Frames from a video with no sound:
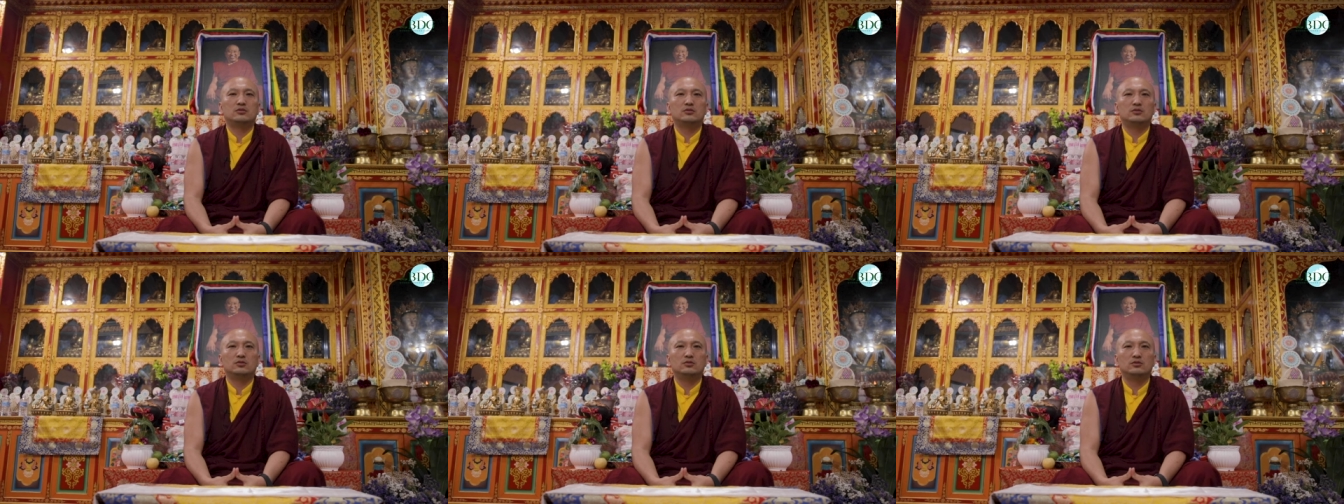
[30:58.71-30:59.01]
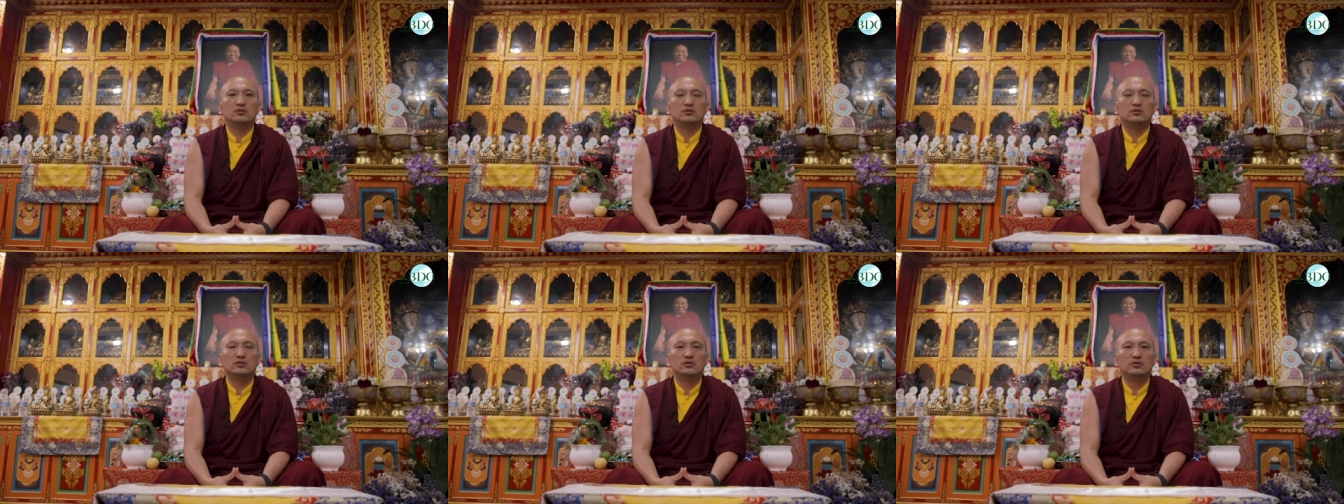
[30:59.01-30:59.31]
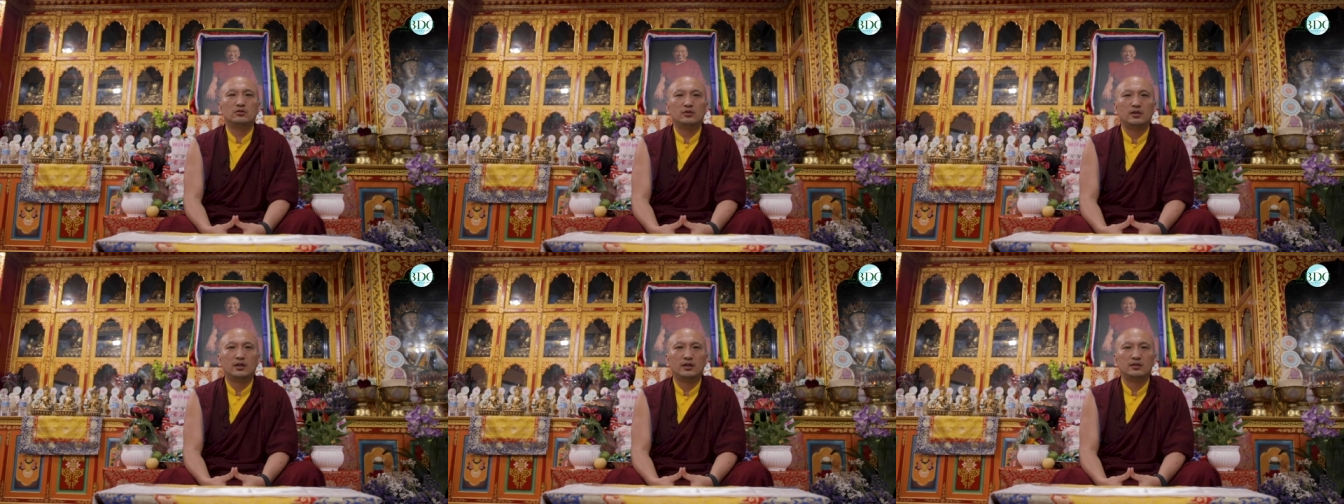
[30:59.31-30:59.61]

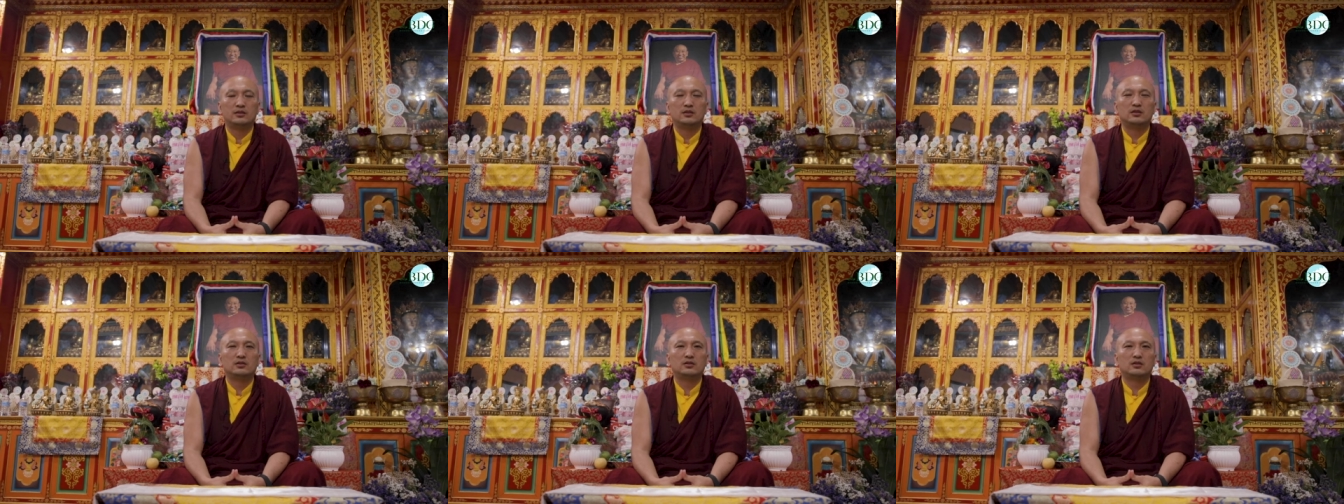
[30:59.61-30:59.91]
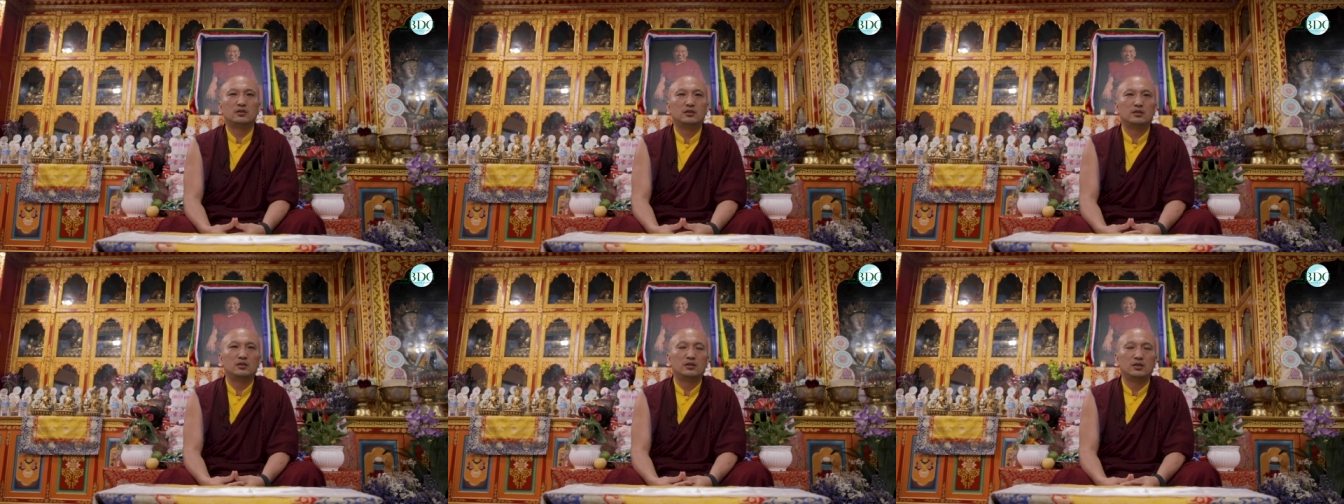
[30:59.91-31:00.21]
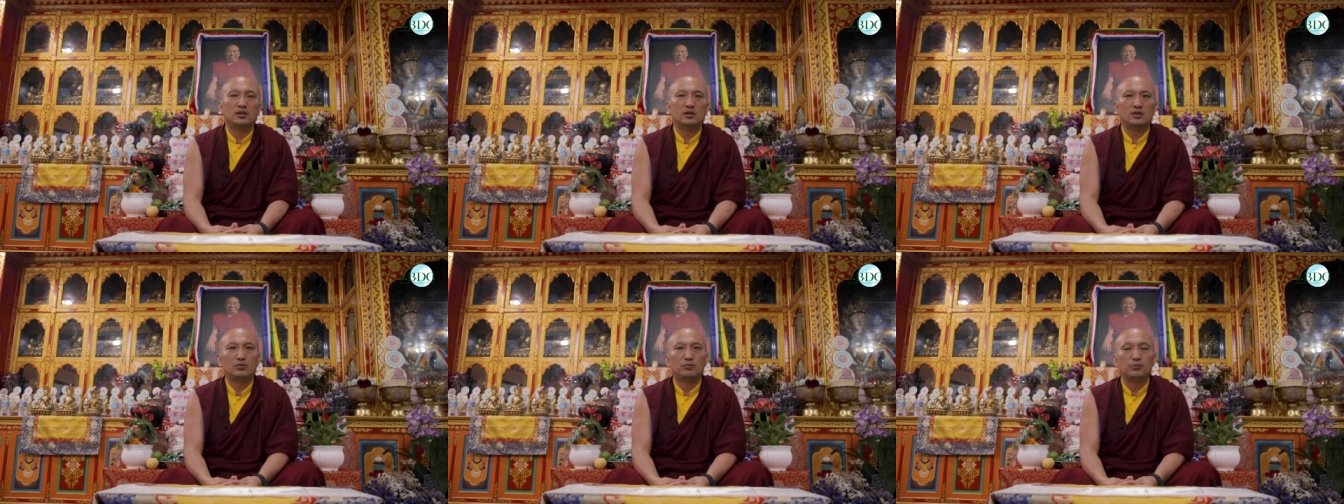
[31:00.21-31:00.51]
So I think
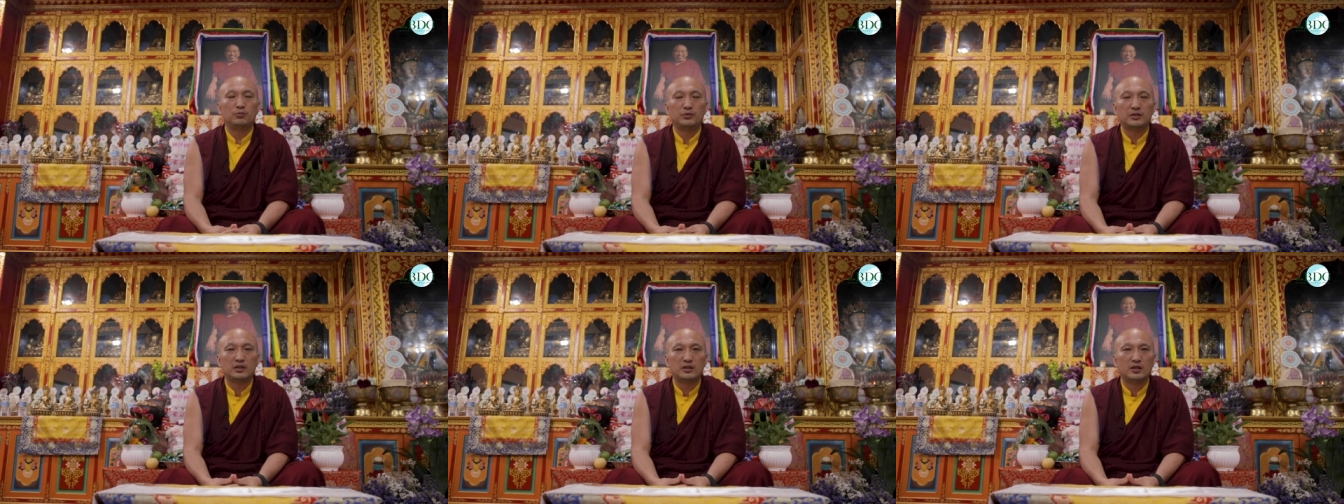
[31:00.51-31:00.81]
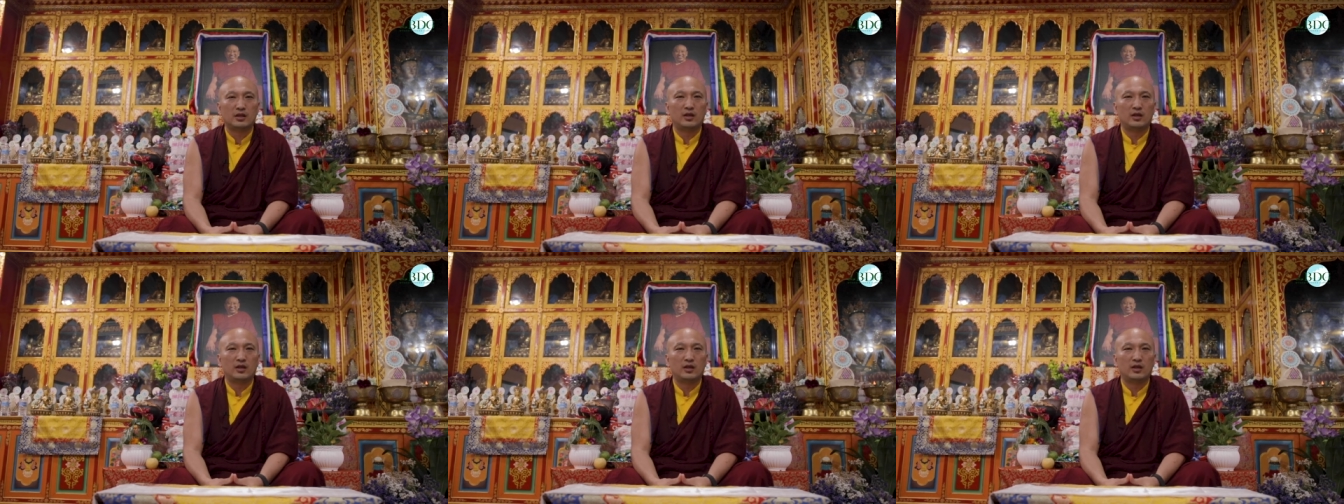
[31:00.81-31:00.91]
we